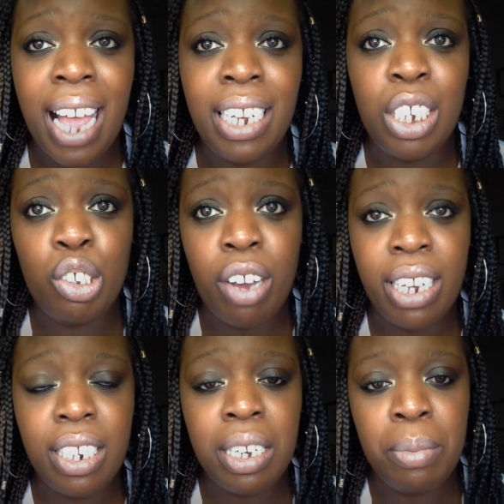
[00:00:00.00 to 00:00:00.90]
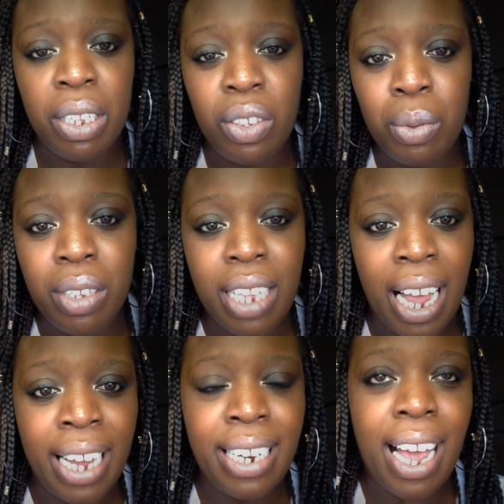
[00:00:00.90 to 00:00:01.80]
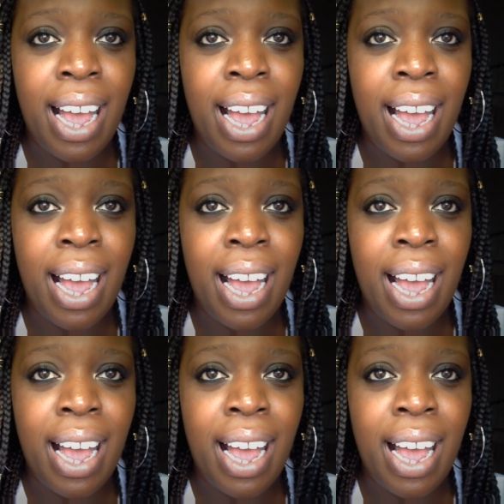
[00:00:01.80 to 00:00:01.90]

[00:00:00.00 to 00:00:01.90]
and he tried to commit suicide,